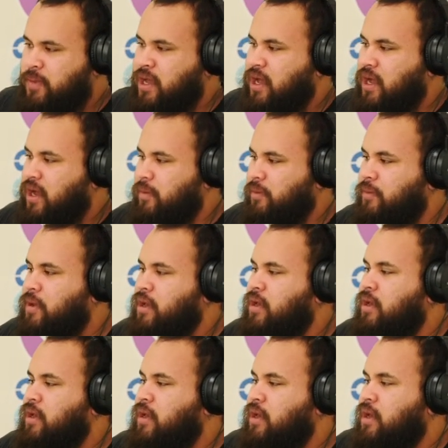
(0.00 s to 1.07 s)
I
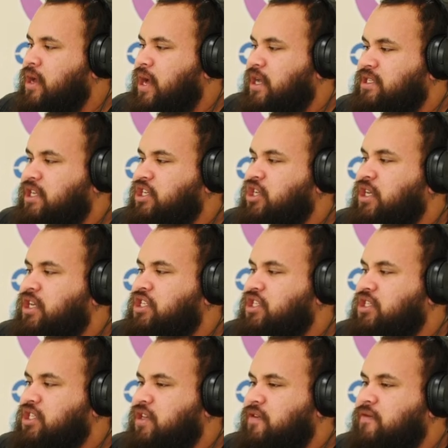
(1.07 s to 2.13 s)
essentially
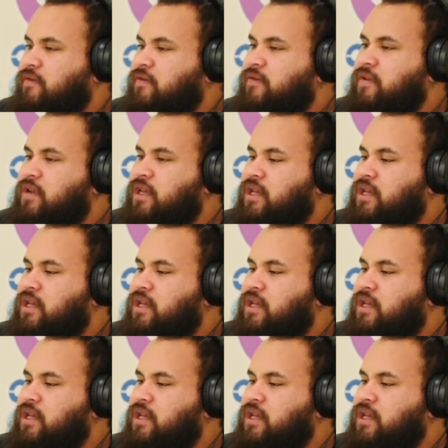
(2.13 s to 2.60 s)
just give